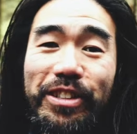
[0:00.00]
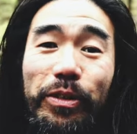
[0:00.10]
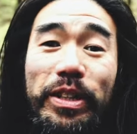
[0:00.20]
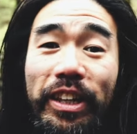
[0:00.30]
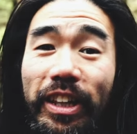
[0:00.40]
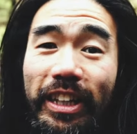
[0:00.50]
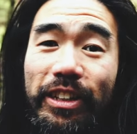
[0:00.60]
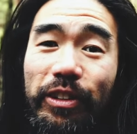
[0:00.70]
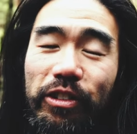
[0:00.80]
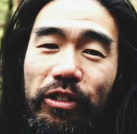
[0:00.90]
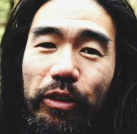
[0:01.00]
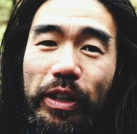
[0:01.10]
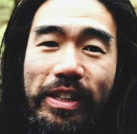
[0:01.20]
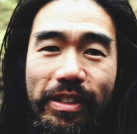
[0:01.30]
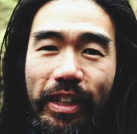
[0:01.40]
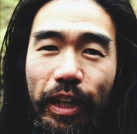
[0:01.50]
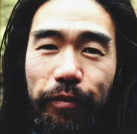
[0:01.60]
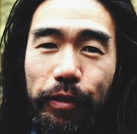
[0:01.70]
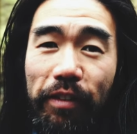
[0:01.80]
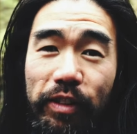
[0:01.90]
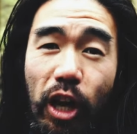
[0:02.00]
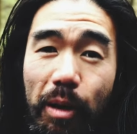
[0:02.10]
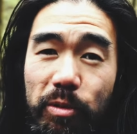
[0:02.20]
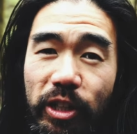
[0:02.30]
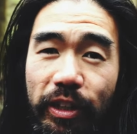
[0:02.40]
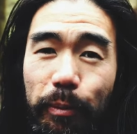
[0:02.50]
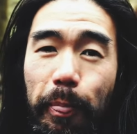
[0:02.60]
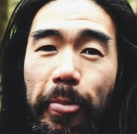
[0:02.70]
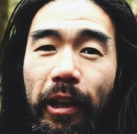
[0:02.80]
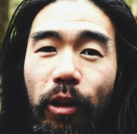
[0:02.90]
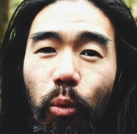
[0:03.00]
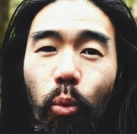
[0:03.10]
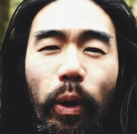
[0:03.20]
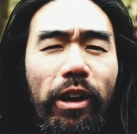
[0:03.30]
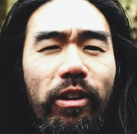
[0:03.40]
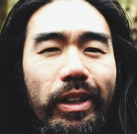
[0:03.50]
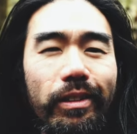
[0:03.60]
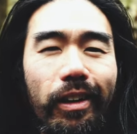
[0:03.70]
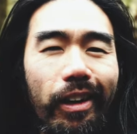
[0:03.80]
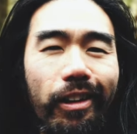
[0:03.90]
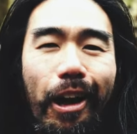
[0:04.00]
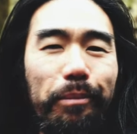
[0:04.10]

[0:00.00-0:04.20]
So another thing you can do is, if you have the option, wear not